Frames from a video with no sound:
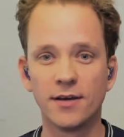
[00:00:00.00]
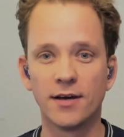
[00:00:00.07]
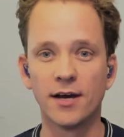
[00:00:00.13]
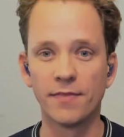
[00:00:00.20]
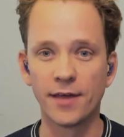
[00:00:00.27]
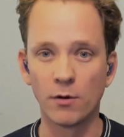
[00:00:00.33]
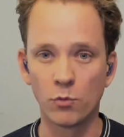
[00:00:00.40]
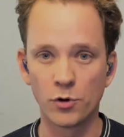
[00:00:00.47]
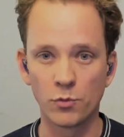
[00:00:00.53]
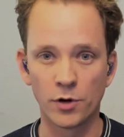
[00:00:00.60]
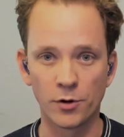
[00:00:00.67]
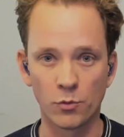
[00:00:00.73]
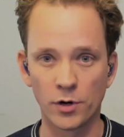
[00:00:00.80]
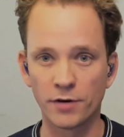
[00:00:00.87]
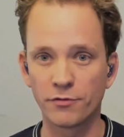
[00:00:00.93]
that would
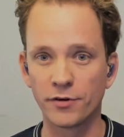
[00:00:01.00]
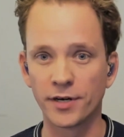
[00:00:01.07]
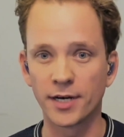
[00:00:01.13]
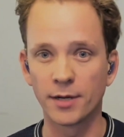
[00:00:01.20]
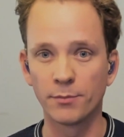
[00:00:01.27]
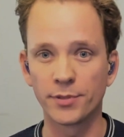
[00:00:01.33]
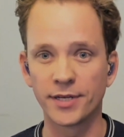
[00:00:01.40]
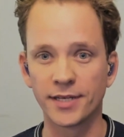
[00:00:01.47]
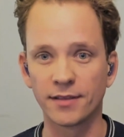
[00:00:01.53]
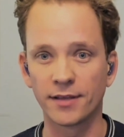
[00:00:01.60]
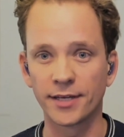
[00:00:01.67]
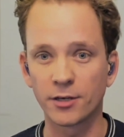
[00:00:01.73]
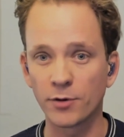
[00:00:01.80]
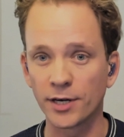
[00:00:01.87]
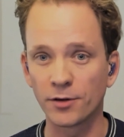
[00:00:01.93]
want to work for a company
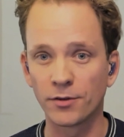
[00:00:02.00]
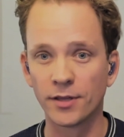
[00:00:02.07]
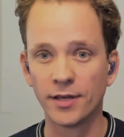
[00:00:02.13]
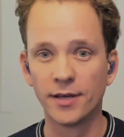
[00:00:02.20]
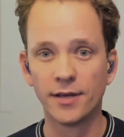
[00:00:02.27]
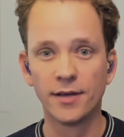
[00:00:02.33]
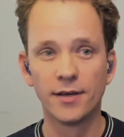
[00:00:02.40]
like Cradle.